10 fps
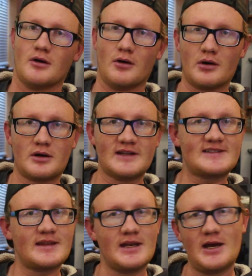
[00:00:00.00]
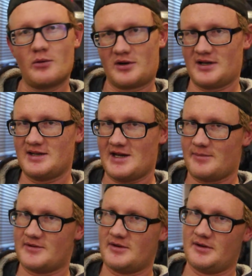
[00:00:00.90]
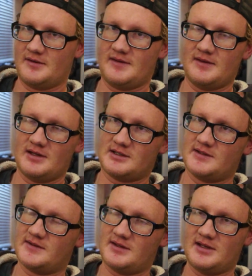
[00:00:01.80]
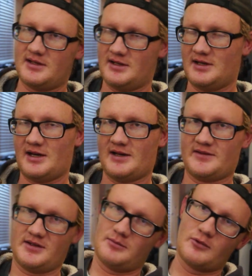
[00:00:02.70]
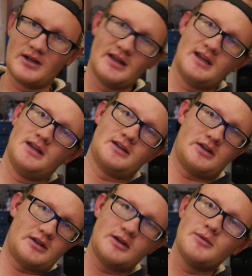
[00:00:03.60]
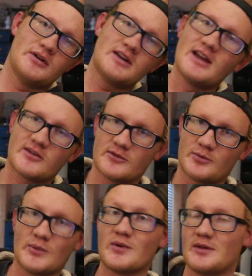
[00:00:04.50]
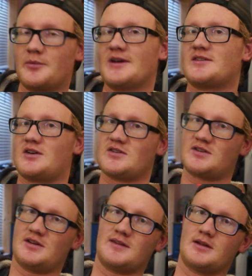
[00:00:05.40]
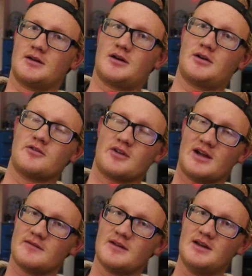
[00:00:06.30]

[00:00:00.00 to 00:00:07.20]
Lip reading: or it's the network adapter, because it has to relay communications between the PlayStation and the hard drive.